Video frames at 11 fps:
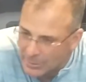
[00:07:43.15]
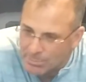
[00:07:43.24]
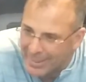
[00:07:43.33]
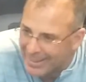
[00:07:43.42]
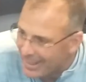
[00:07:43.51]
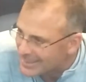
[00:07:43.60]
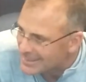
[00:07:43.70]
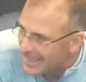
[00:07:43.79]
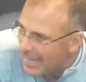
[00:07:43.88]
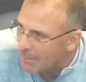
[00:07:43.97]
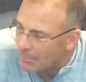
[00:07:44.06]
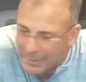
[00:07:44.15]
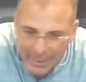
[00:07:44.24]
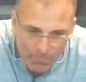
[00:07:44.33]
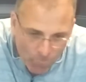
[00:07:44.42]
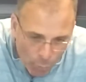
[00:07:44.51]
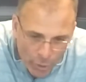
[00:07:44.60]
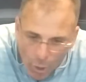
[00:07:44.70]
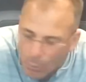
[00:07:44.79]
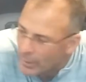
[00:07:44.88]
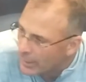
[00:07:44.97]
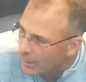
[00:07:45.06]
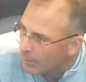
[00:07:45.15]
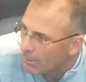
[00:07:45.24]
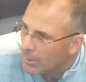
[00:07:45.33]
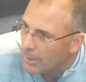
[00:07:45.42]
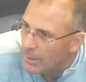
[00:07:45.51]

We spend less time and get more going here.